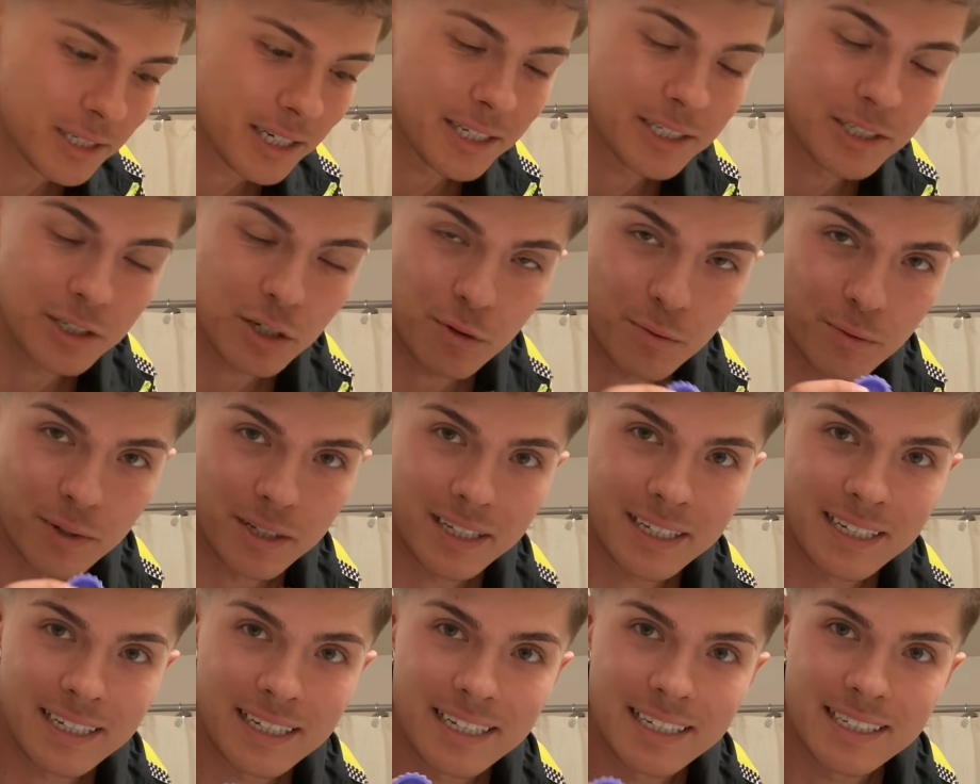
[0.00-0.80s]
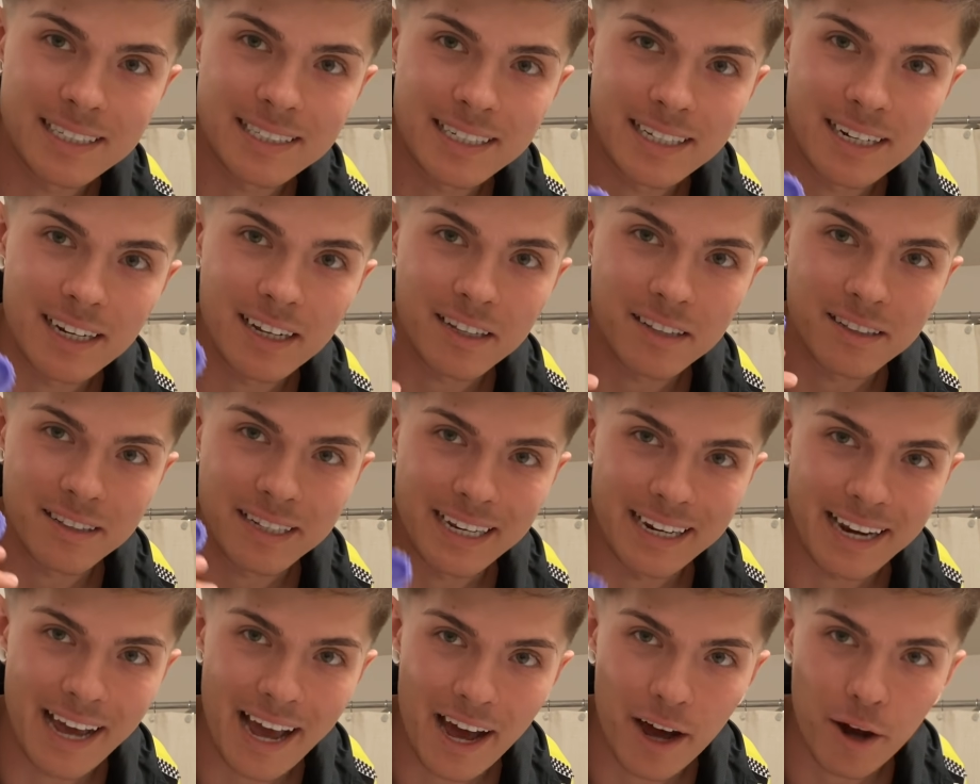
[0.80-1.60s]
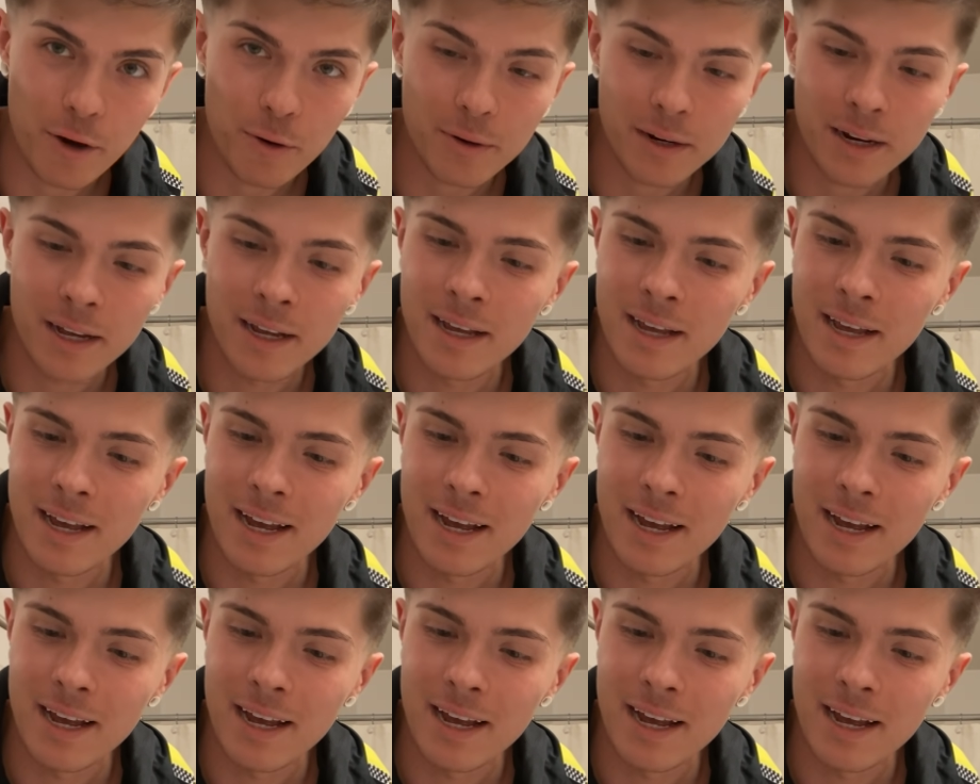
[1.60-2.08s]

because they're really easy to clean out.